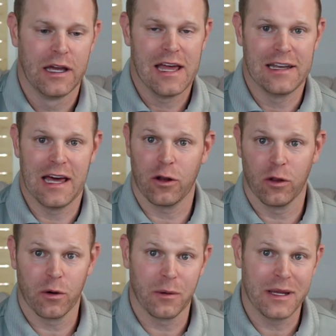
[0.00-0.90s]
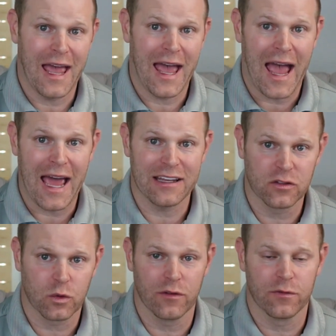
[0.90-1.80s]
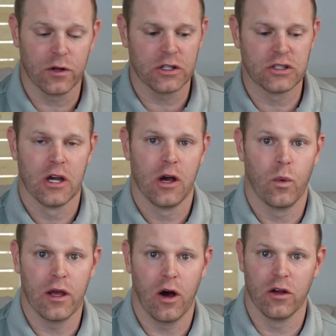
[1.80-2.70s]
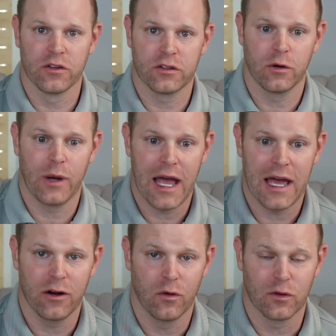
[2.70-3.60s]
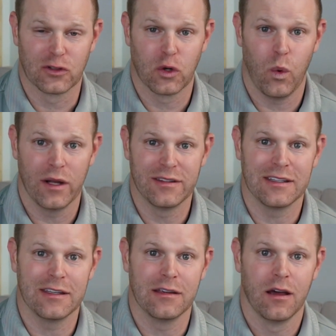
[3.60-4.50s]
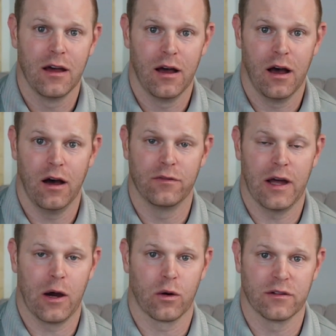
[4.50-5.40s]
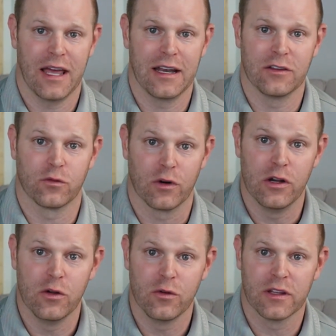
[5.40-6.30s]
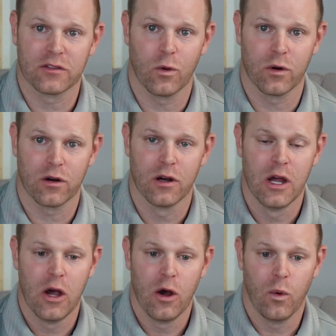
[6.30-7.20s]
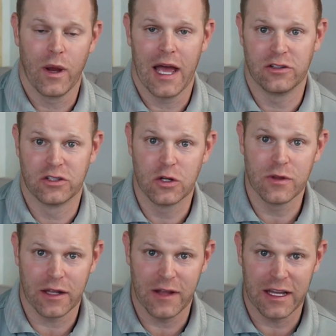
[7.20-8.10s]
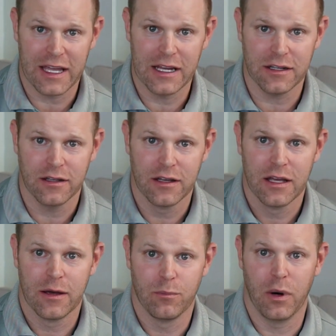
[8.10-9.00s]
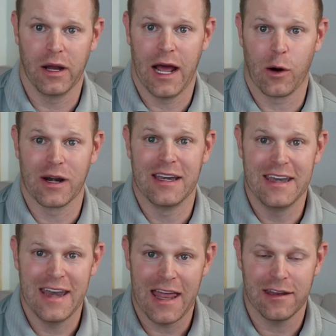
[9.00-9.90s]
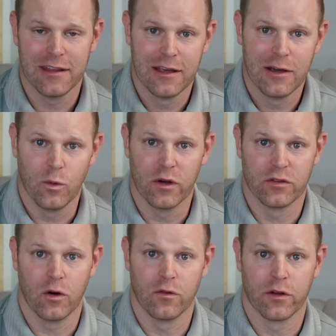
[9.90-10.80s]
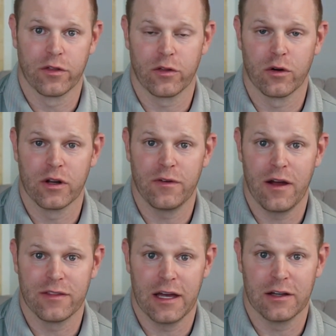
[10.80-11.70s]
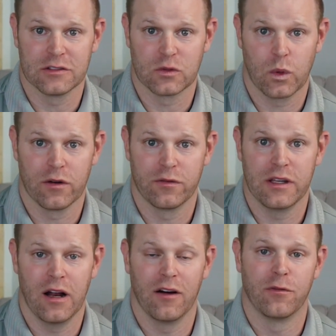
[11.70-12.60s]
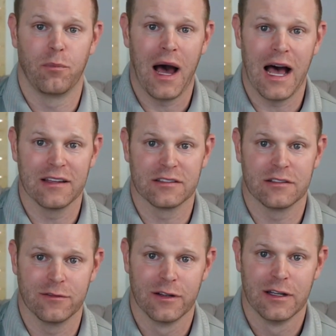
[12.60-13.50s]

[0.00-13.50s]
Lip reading: Not only are we adding square footage, we also had over 20 of our tenants renew this quarter. We had 2 that vacated, but our net was over 35,000 square feet of positive